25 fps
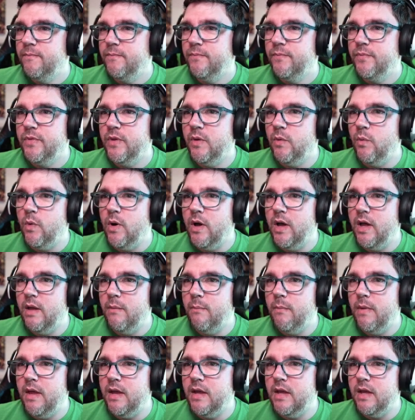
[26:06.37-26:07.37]
Then why
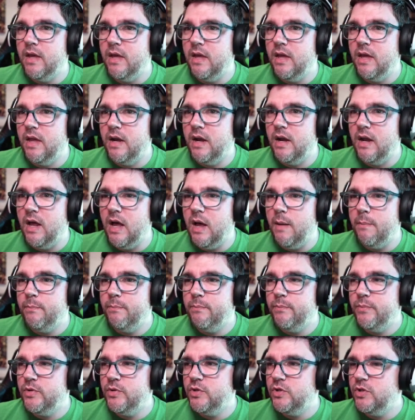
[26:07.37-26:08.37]
make it an
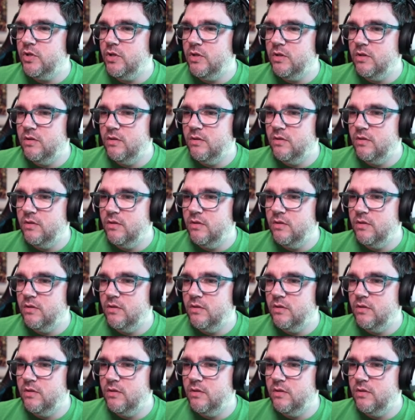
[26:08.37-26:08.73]
option?